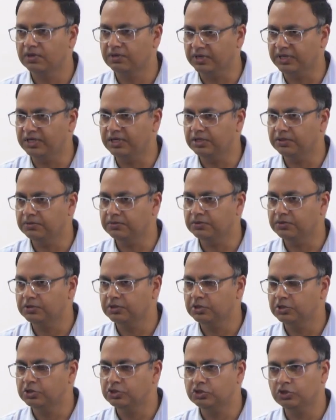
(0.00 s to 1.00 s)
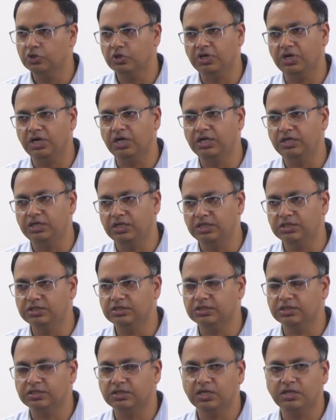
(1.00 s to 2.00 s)
Right? So it
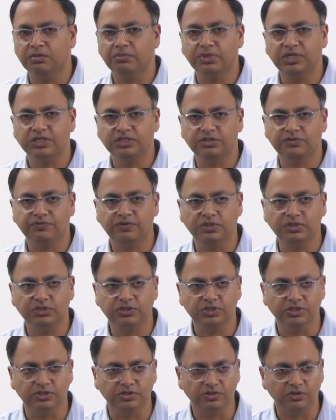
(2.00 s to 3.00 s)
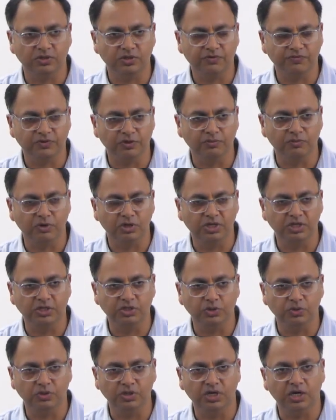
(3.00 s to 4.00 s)
is the best function of a
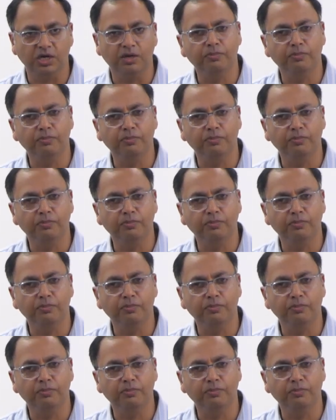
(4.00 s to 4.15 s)
molecule,